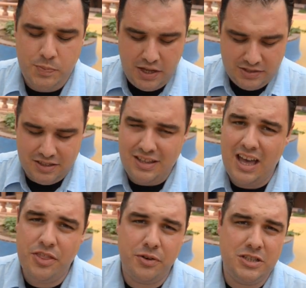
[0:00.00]
space, a
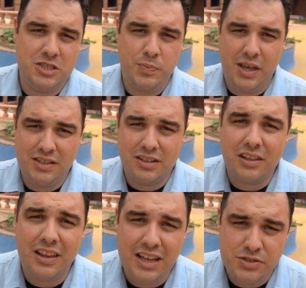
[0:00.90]
gathering space, a
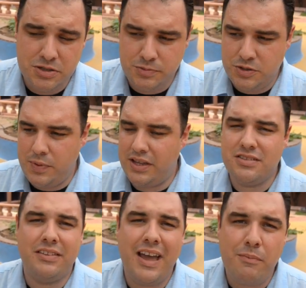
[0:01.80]
classroom
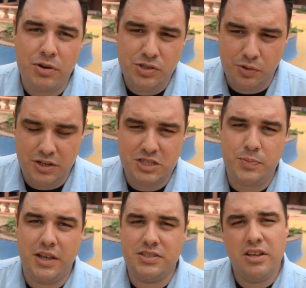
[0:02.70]
space, a laboratory
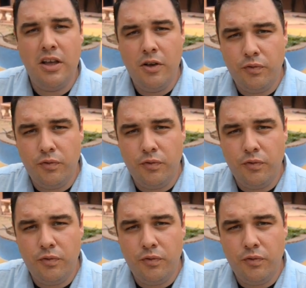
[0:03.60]
space